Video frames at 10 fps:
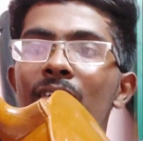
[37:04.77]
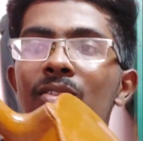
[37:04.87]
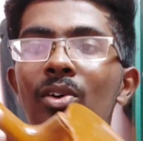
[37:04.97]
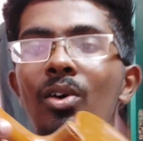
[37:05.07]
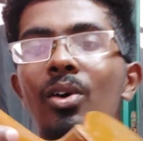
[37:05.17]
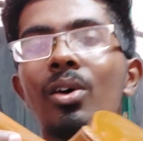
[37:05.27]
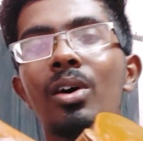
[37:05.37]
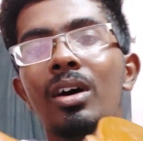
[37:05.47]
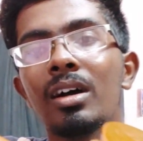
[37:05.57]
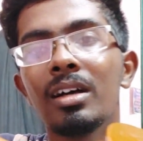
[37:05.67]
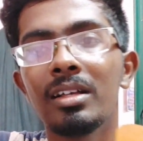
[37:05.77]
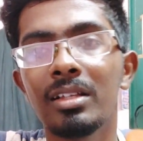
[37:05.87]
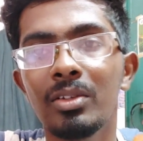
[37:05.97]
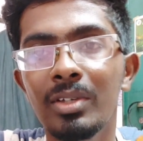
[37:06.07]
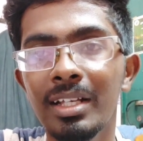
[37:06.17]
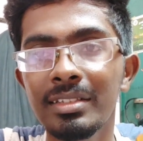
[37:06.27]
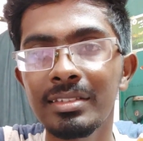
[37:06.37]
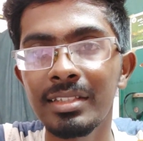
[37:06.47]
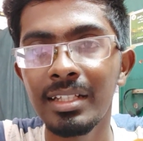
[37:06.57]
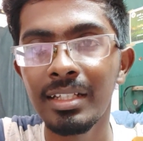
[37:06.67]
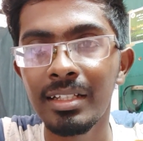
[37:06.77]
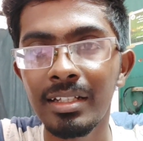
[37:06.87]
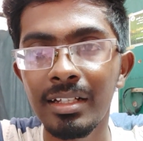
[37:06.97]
So you can see